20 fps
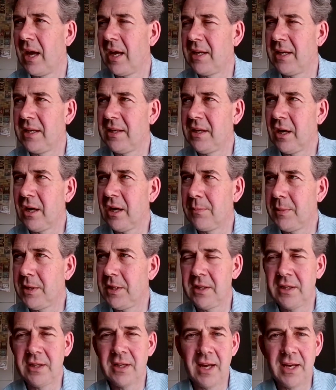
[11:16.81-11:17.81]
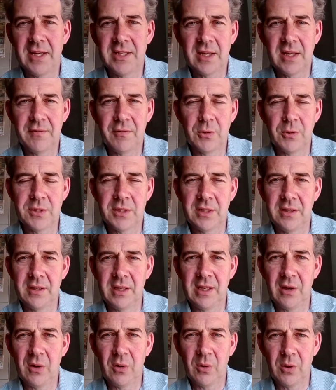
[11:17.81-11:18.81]
and in the Armenian case, unfortunately,
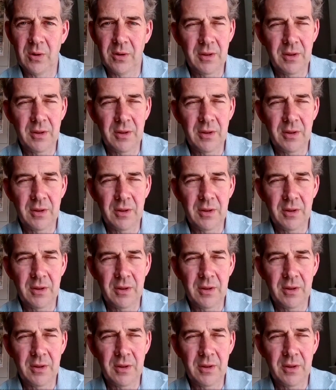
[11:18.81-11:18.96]
the,